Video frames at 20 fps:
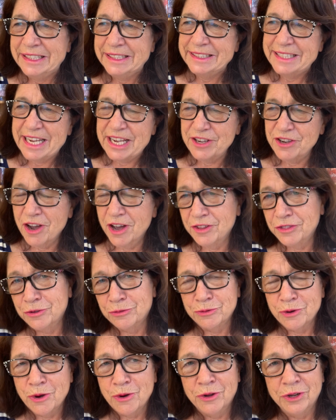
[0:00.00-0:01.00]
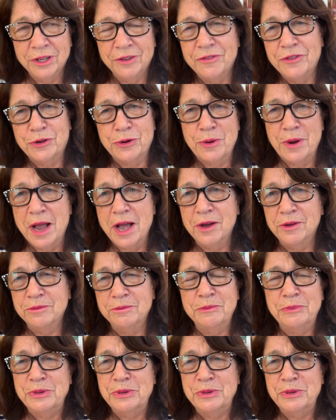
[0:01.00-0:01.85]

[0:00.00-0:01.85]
take on the role of the crown